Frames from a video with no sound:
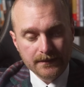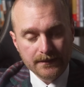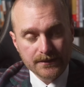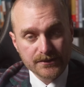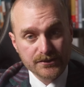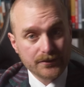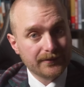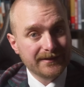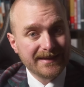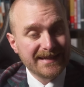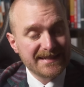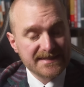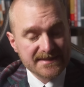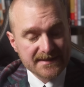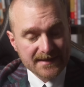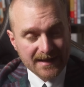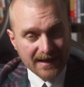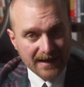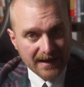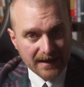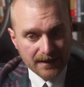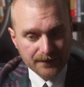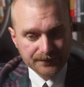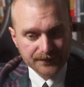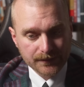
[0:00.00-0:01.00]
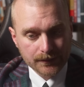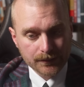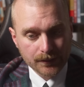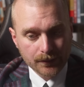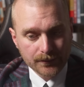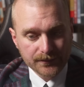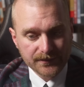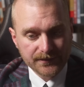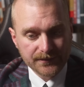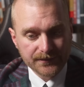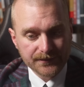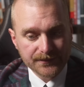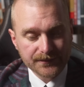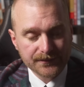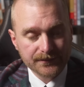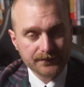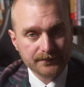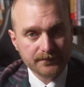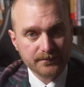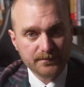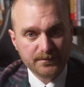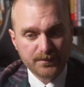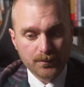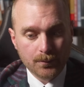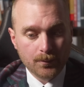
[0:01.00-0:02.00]
So less than half the losses
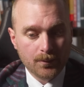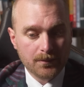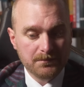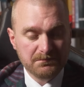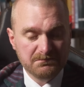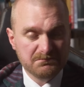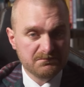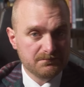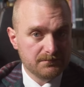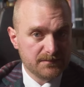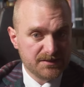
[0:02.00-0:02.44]
for